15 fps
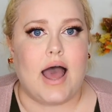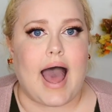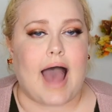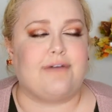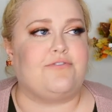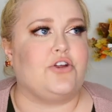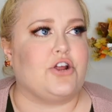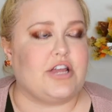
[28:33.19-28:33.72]

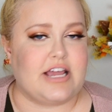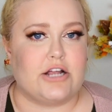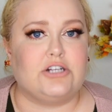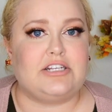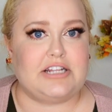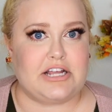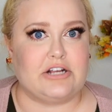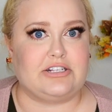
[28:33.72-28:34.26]
after
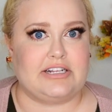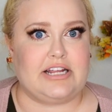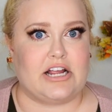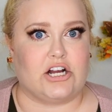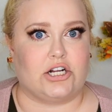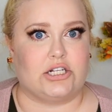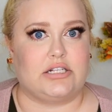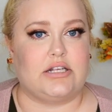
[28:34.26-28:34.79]
years and years and
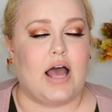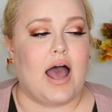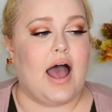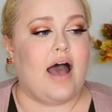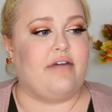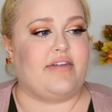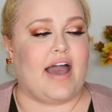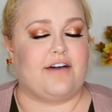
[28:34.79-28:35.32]
years,
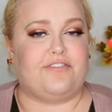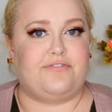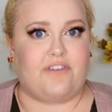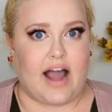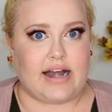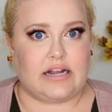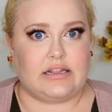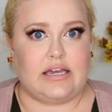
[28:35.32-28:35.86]
they have
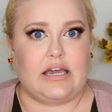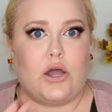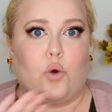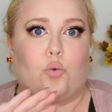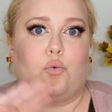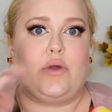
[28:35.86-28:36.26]
finally